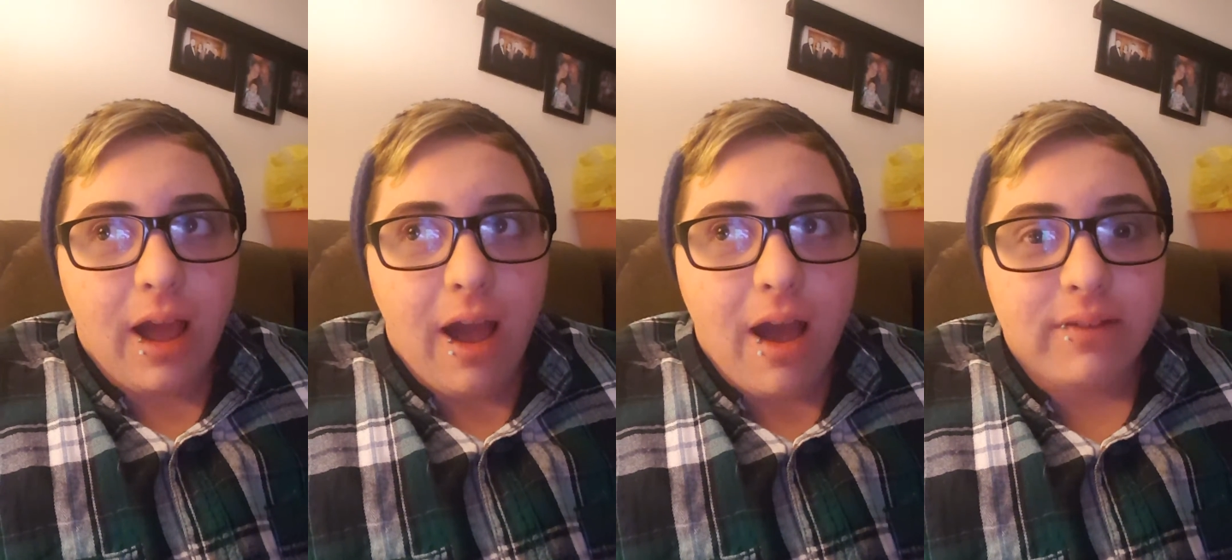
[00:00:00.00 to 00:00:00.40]

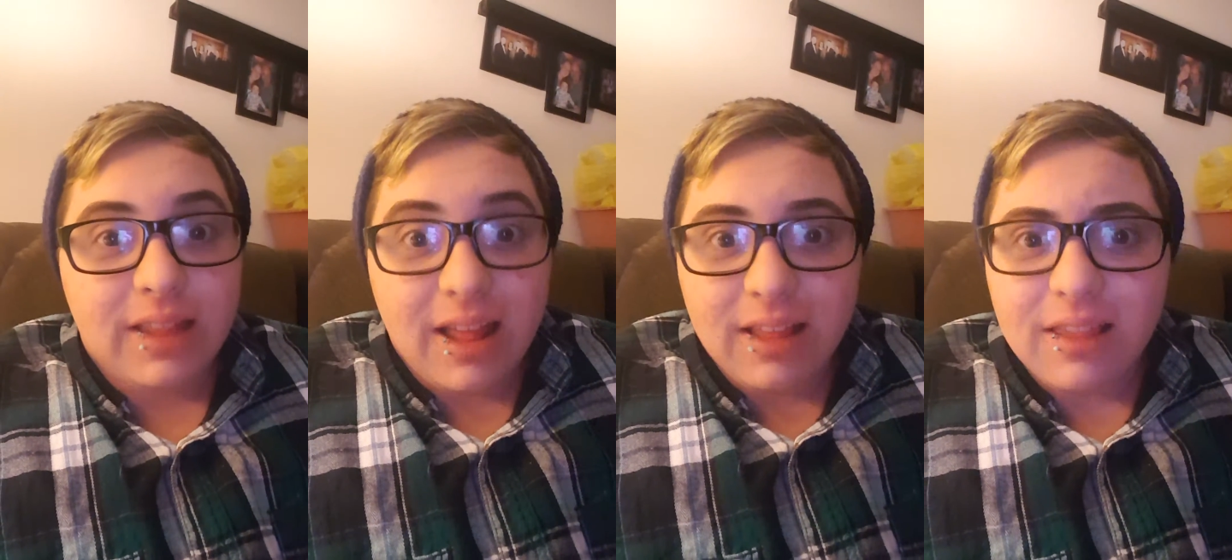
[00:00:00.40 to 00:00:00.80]
having
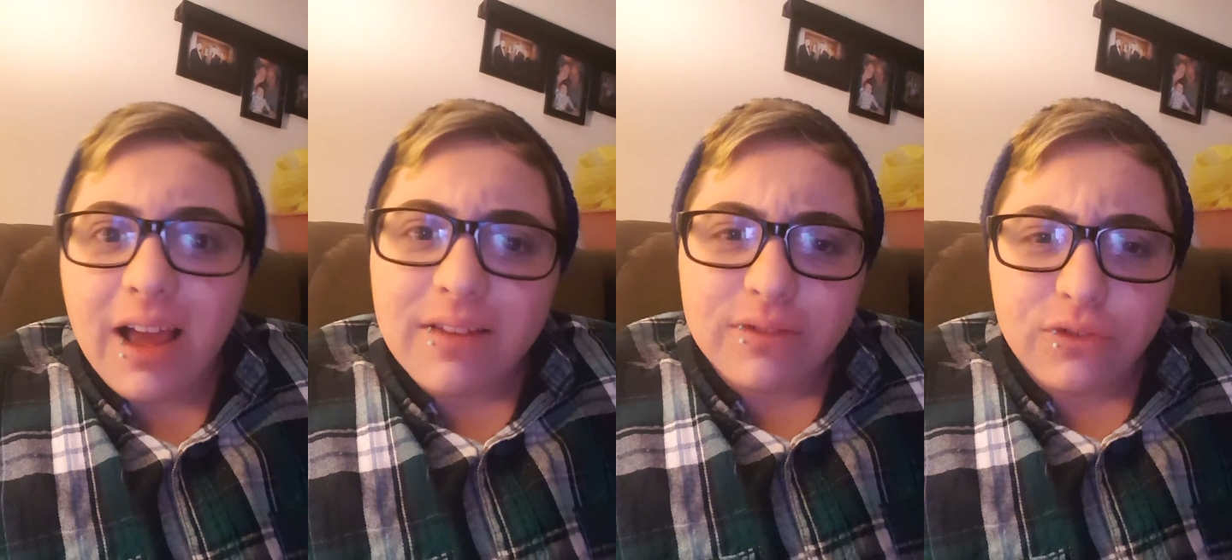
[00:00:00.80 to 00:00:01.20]
that like
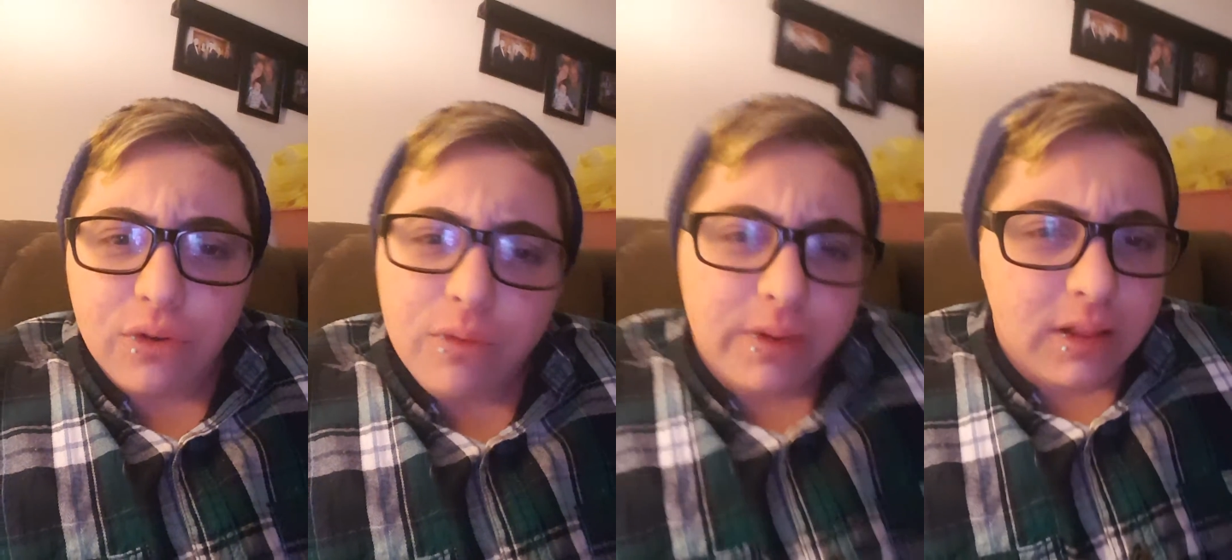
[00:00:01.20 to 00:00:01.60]
lack of
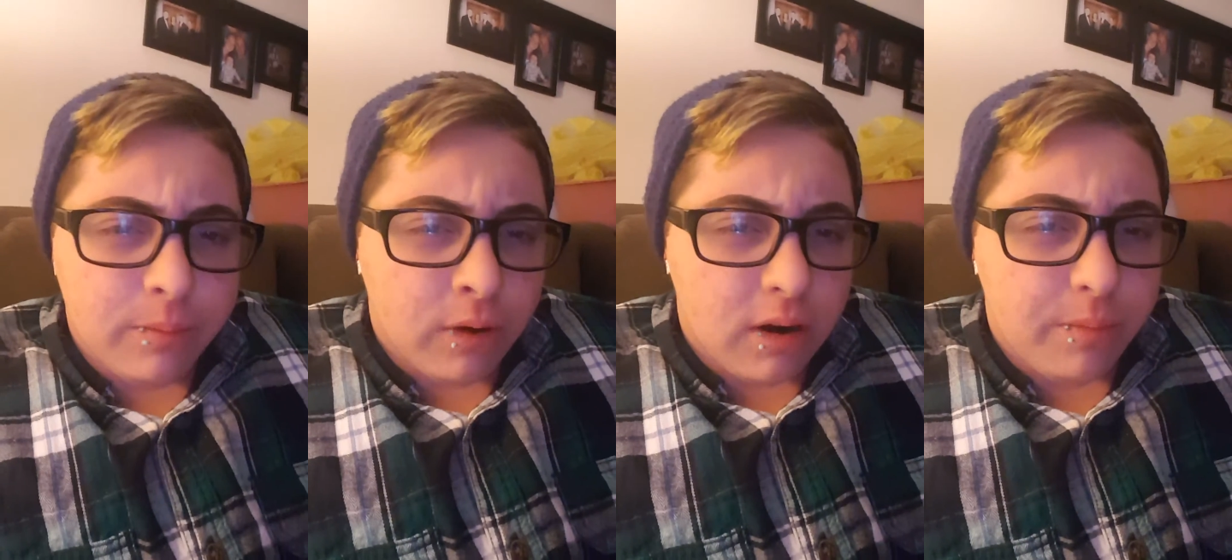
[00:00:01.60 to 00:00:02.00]
control really
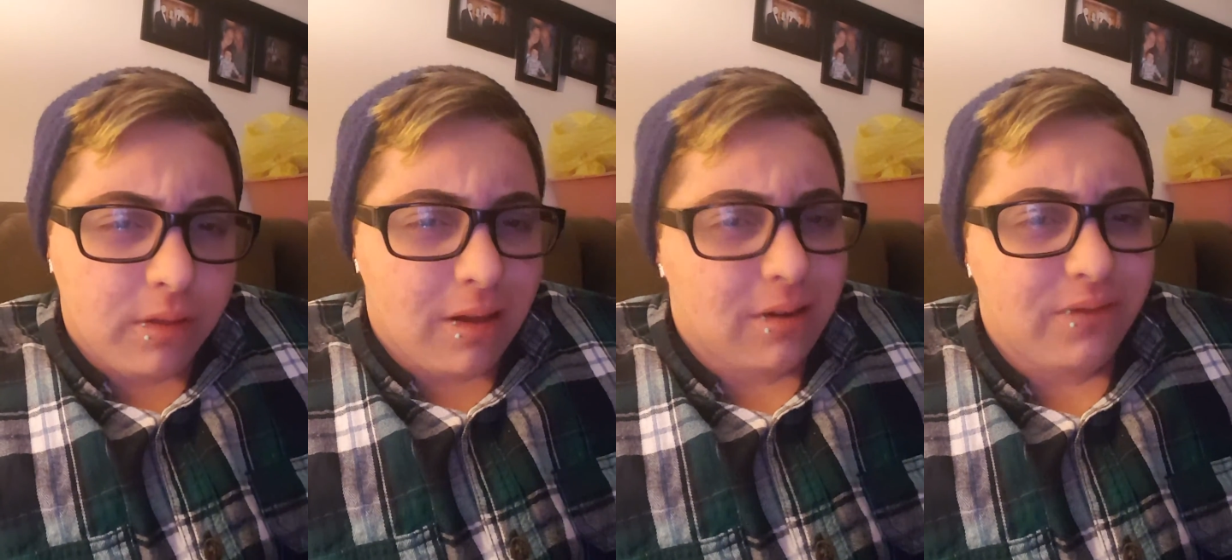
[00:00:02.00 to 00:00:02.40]
brought up a
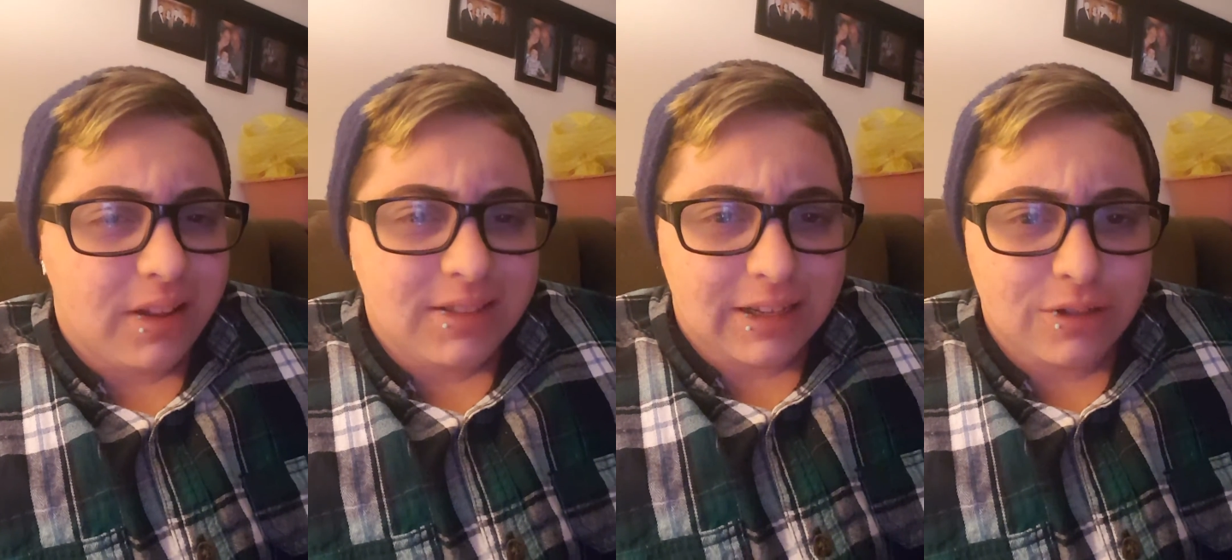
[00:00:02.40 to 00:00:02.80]
lot of
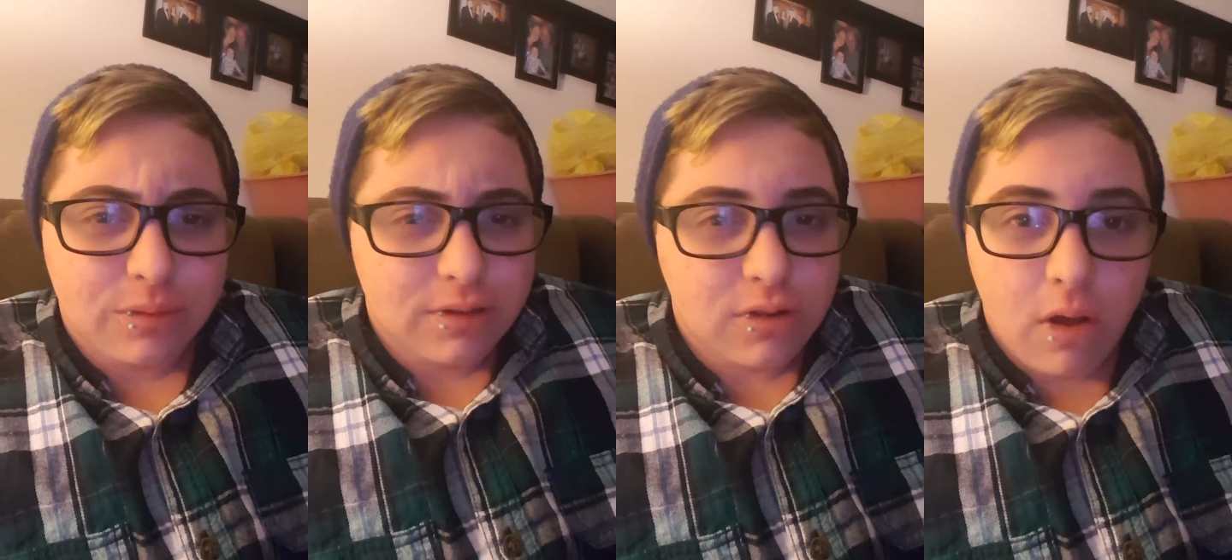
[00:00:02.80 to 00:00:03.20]
like
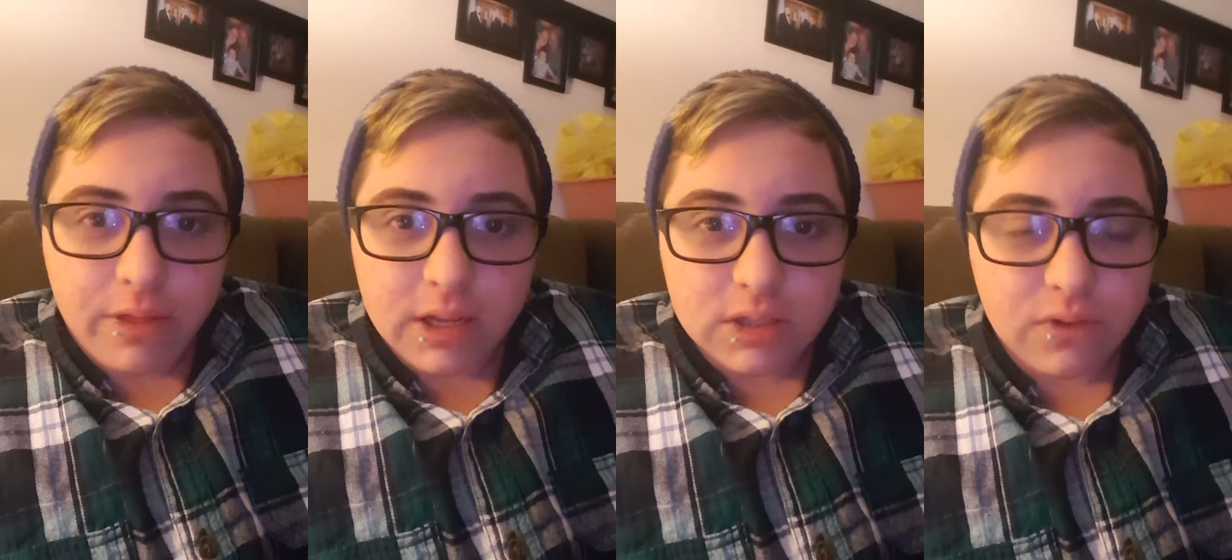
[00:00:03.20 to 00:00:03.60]
sexual assault
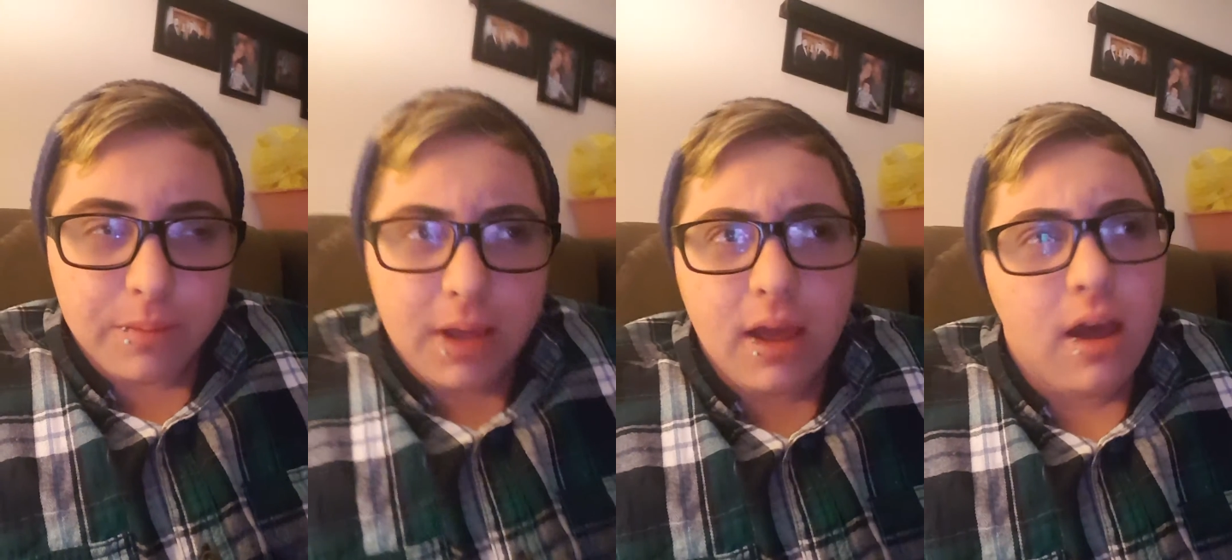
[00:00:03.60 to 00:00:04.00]
things for
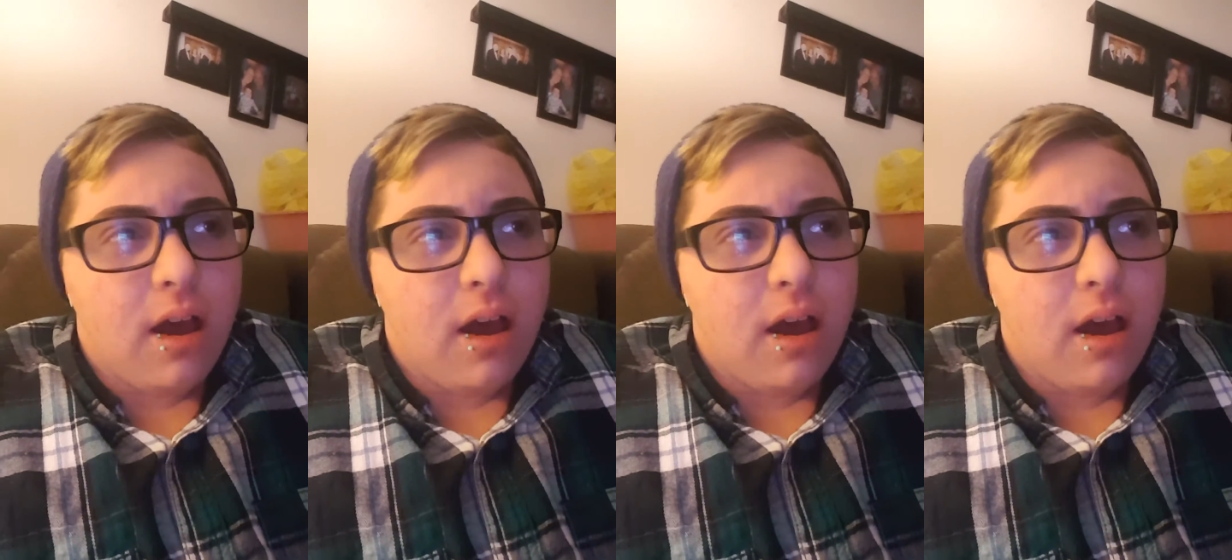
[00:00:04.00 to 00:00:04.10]
me.